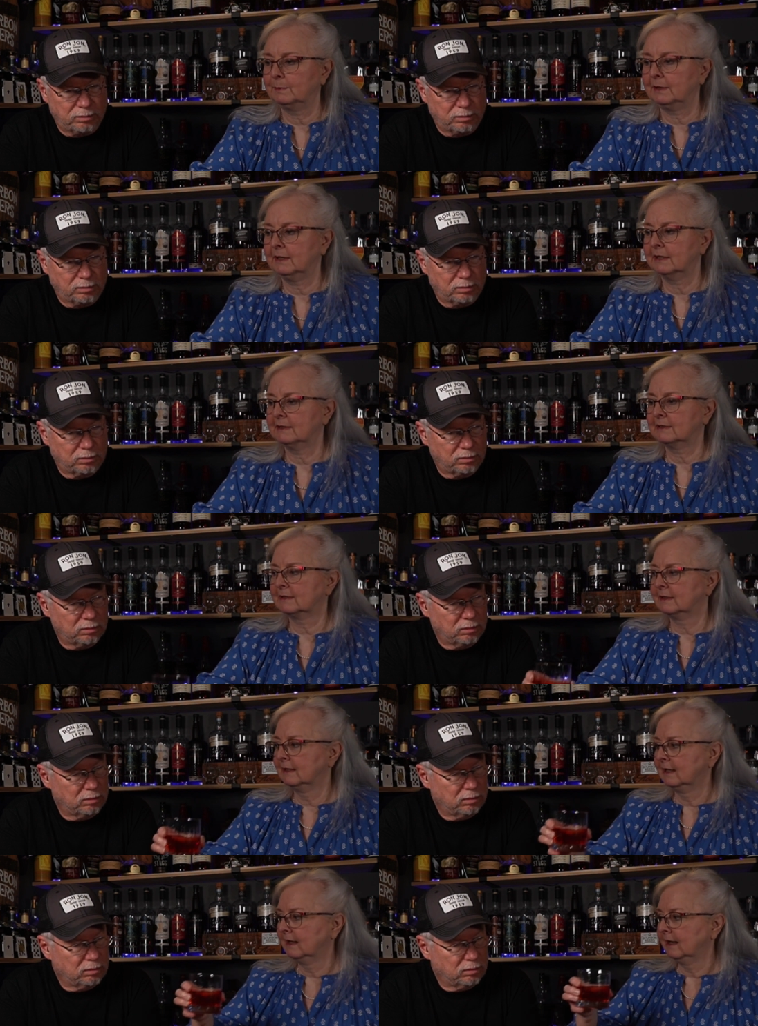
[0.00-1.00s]
Speaker 1: because
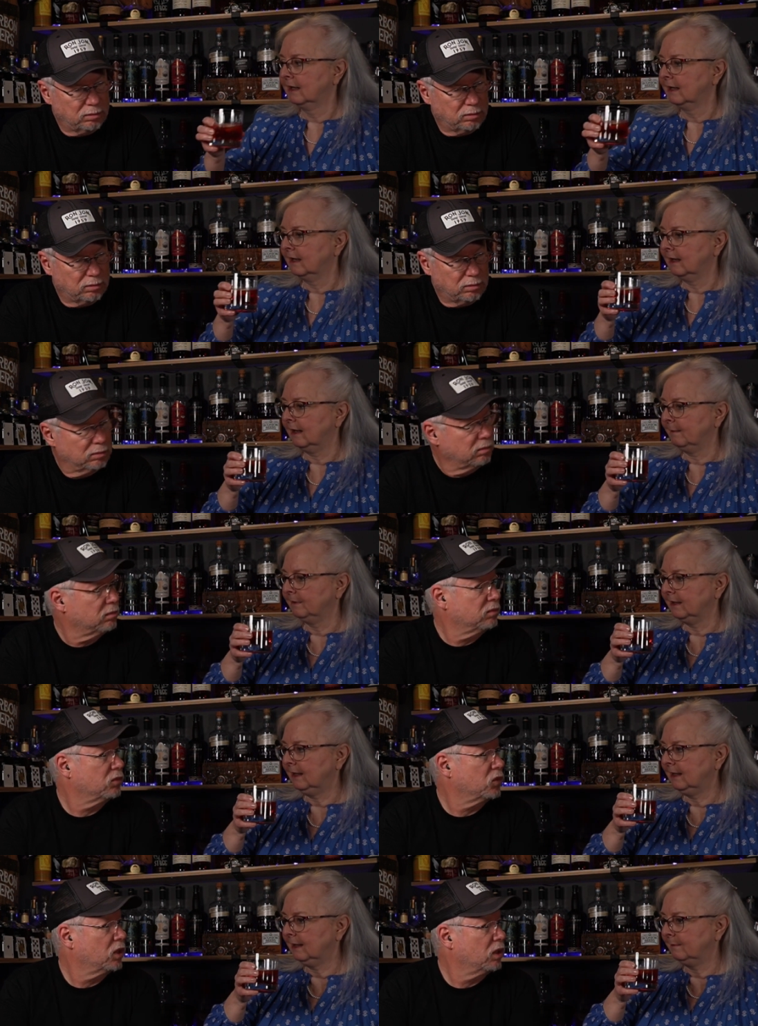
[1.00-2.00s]
I'm
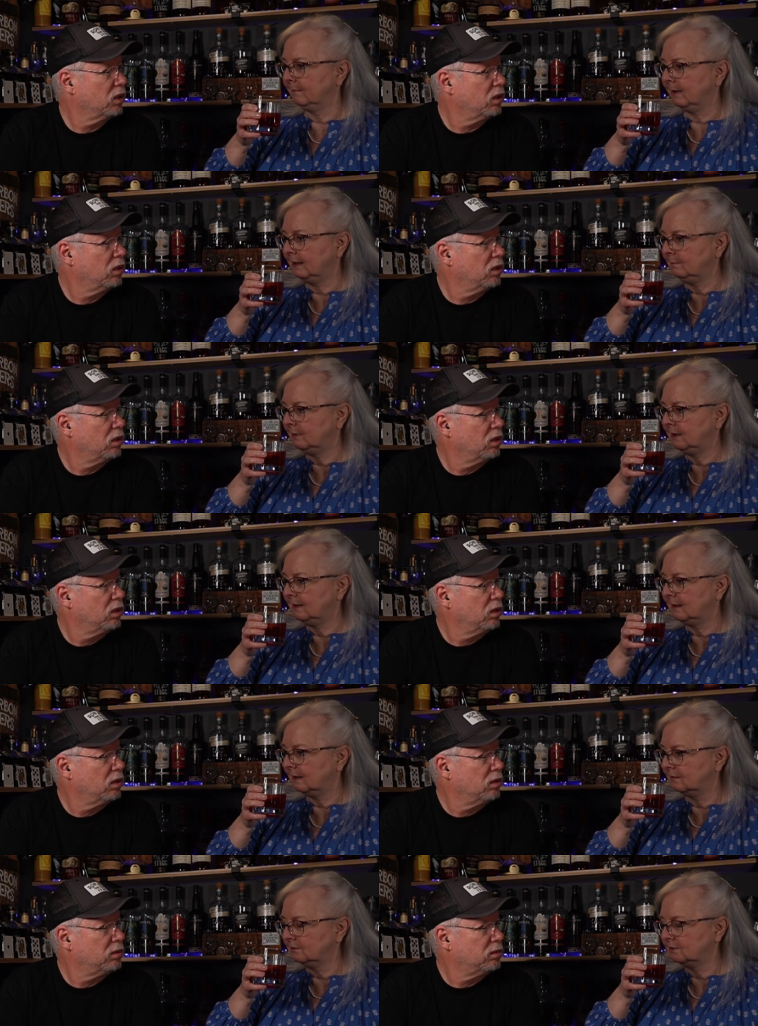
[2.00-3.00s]
thinking it might be
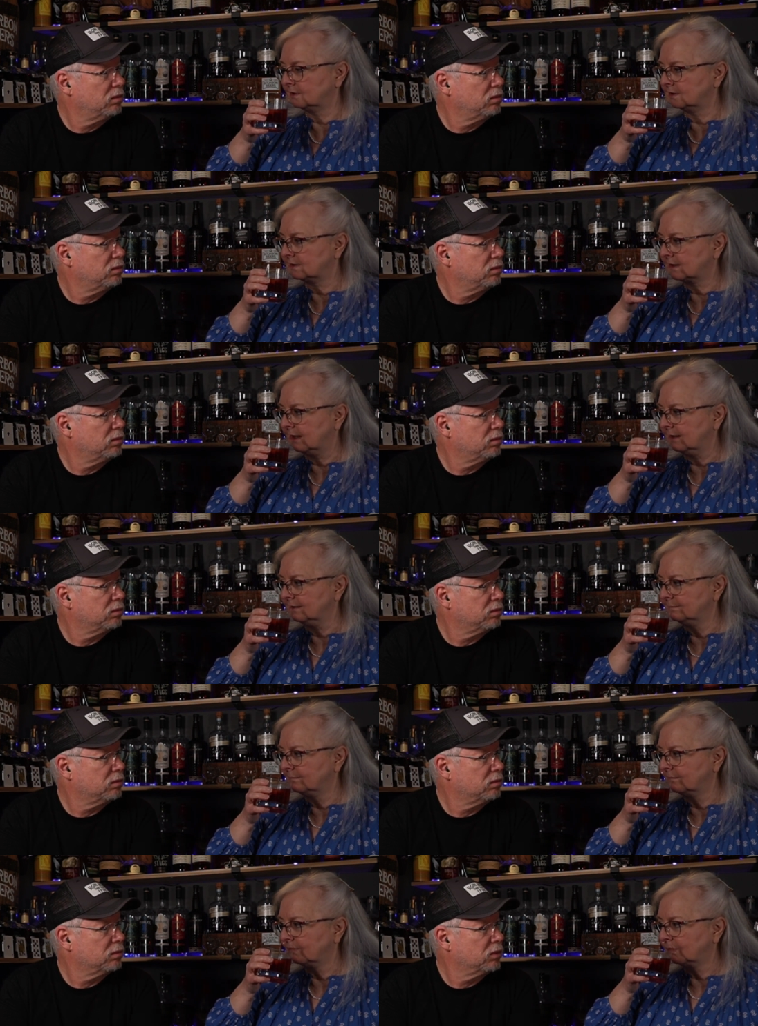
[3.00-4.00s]
the Oceanside.
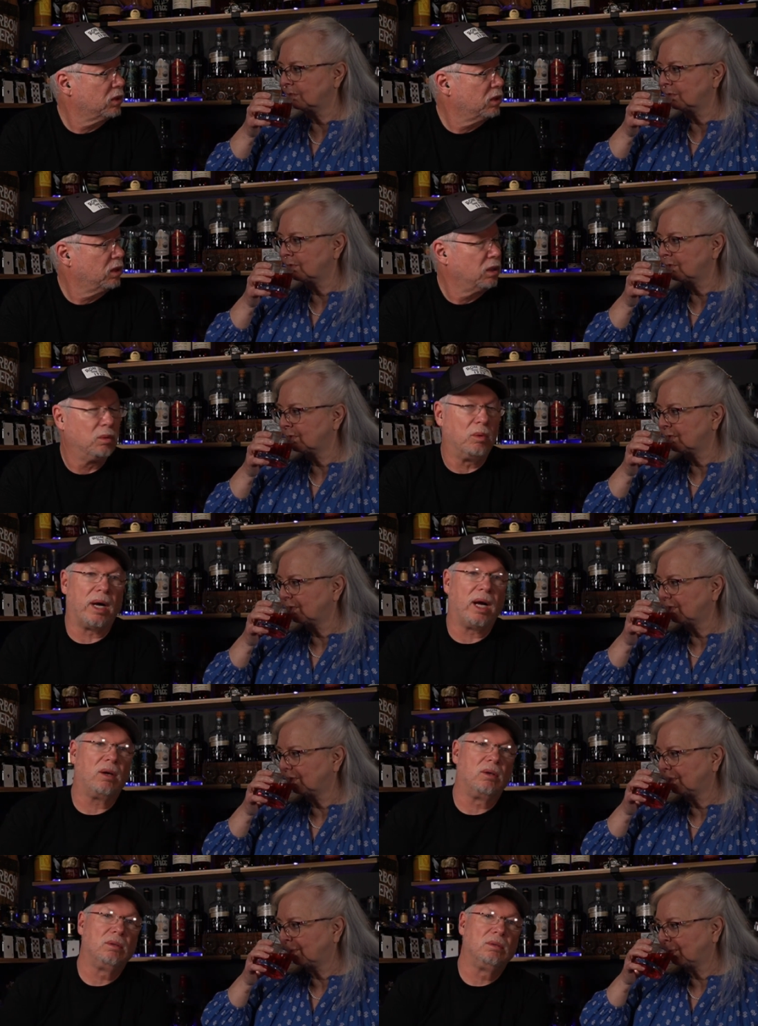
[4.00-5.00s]

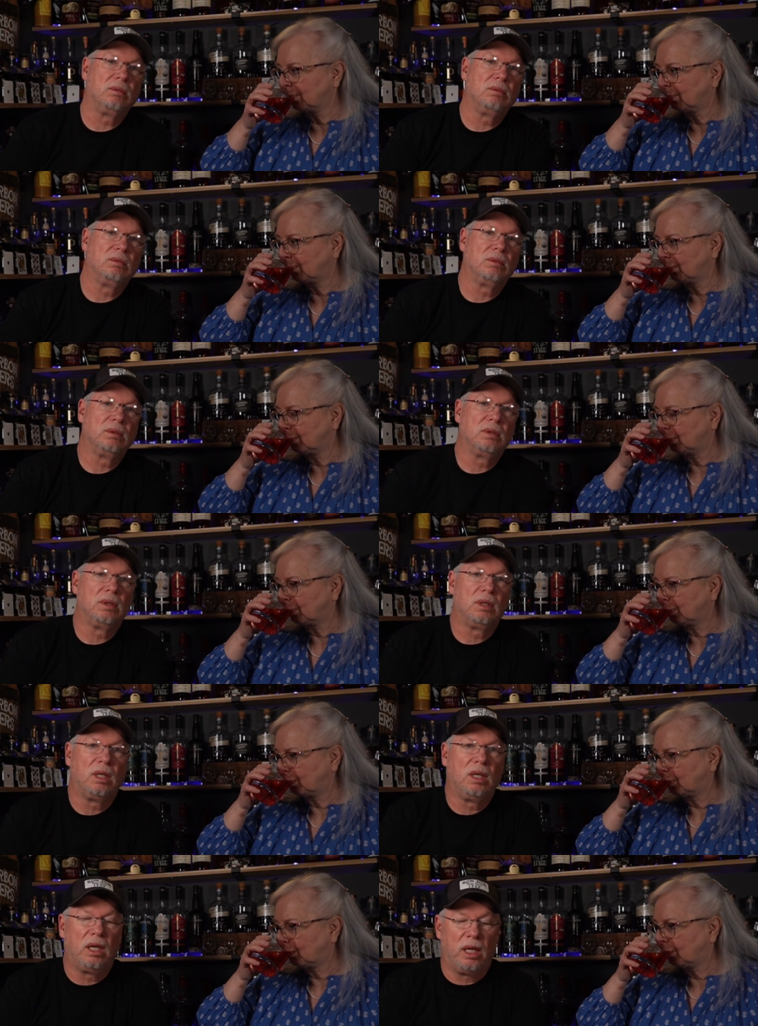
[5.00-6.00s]
Speaker 2: Wow.
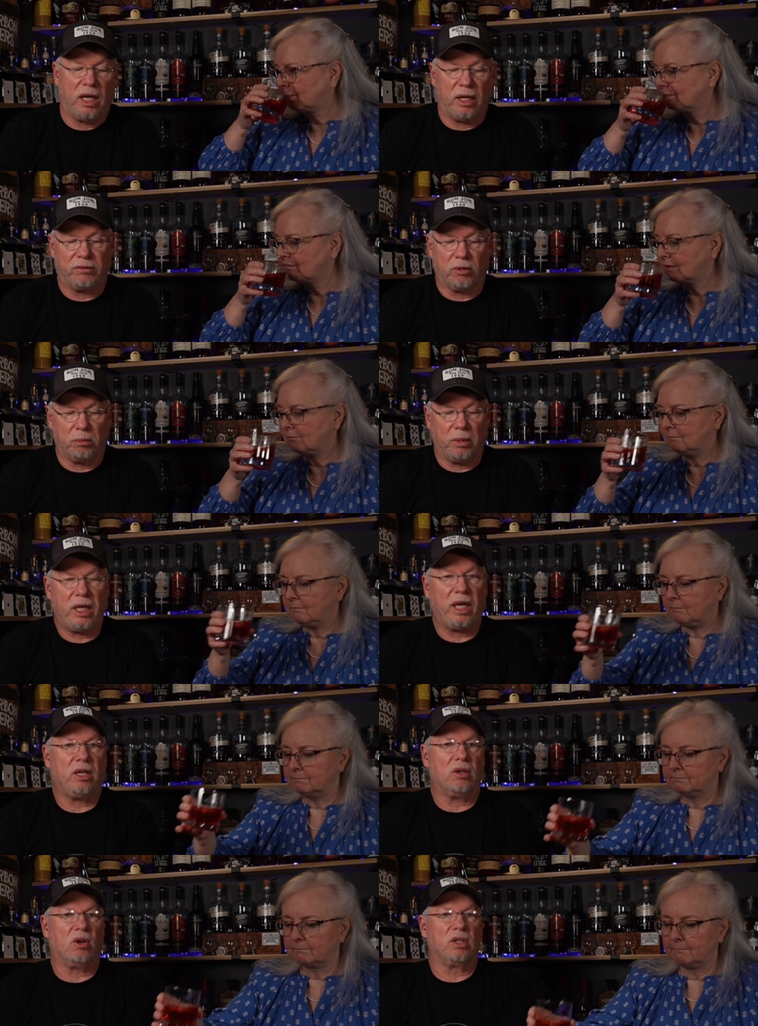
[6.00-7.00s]
And for
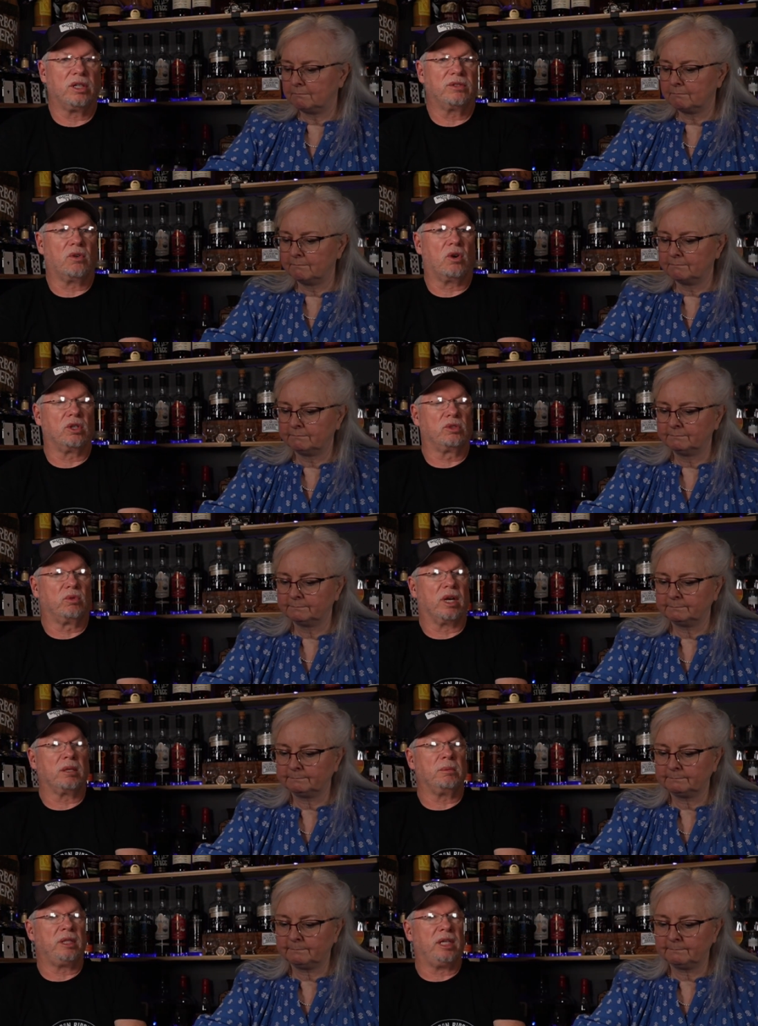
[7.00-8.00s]
me, as far as
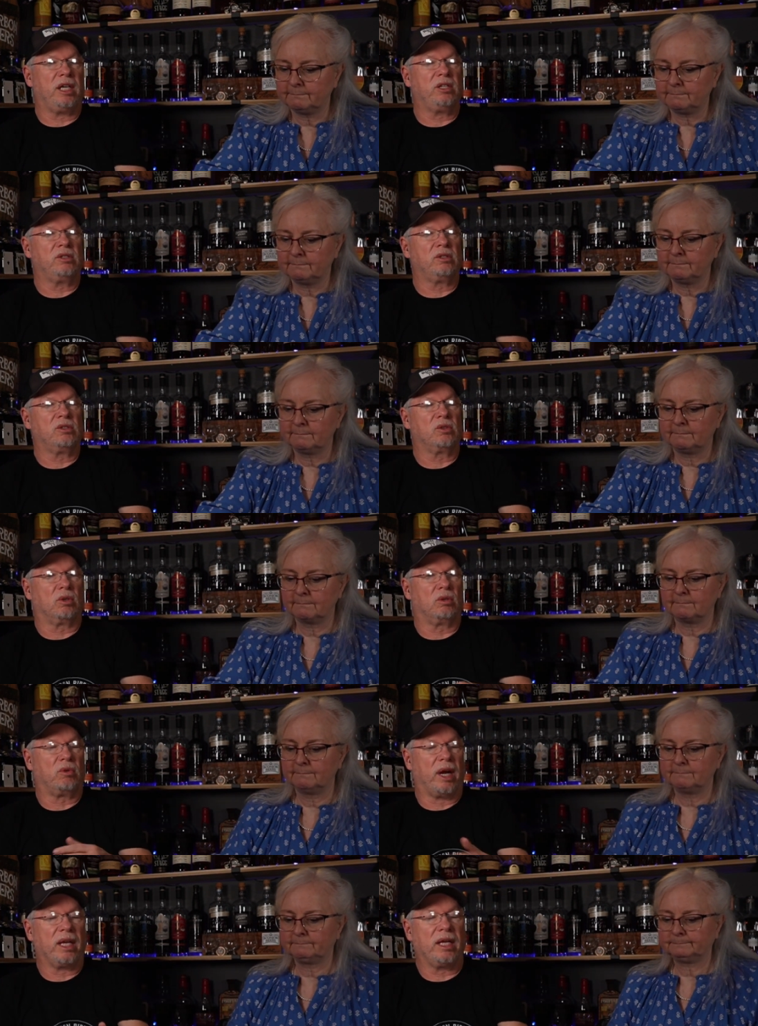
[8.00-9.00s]
recommendations or
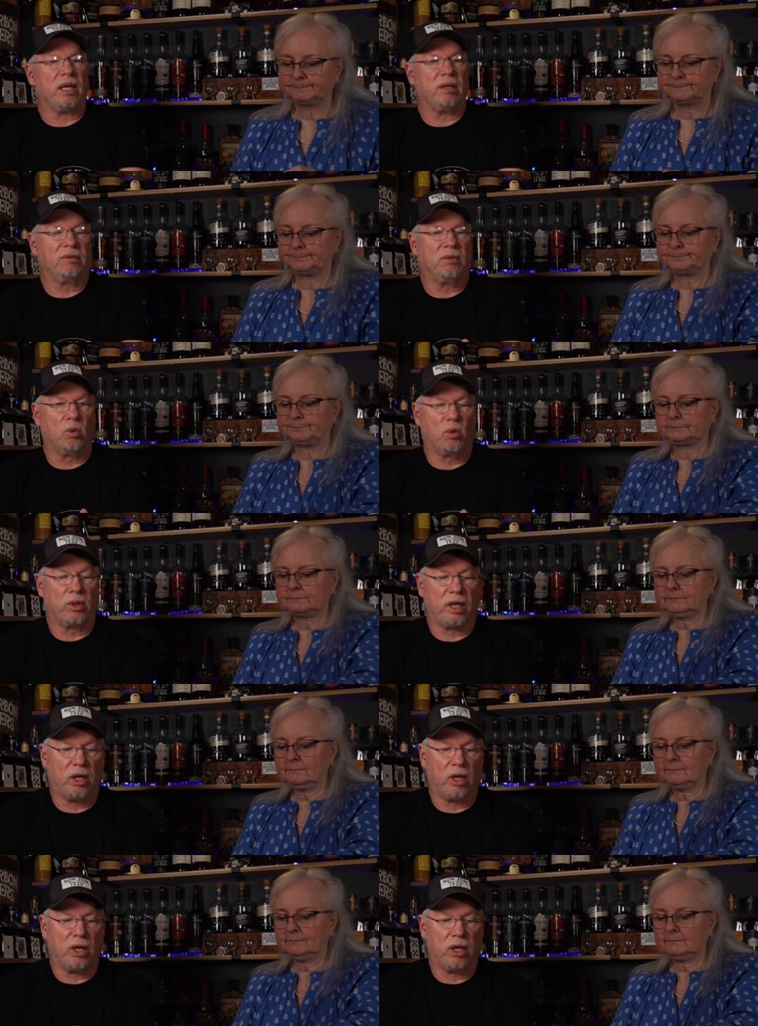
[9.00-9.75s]
ranking for the